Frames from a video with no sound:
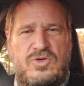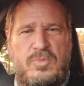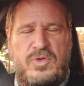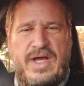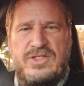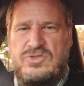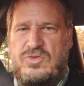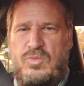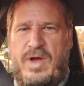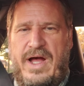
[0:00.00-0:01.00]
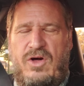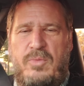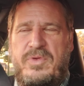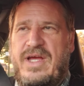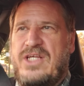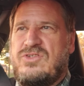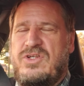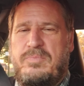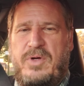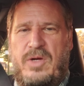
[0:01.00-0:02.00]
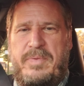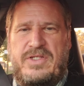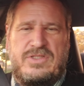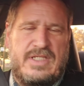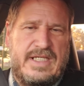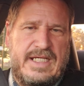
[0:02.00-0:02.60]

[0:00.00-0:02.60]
Hope you guys doing well. Hope you guys are on your purpose.